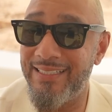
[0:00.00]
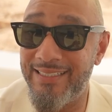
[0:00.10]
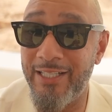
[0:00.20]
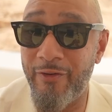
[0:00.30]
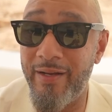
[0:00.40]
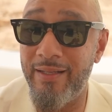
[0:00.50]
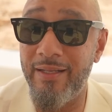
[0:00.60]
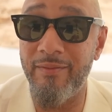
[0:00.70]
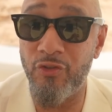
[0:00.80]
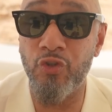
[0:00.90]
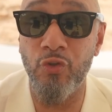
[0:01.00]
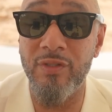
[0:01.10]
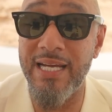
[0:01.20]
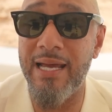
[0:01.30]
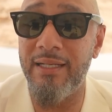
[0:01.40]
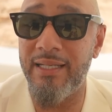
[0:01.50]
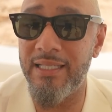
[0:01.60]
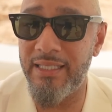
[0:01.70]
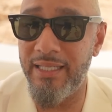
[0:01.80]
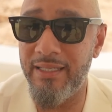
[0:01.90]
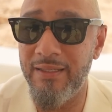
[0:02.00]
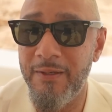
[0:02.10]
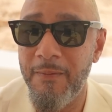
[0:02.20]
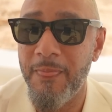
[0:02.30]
considering the true talent that's here.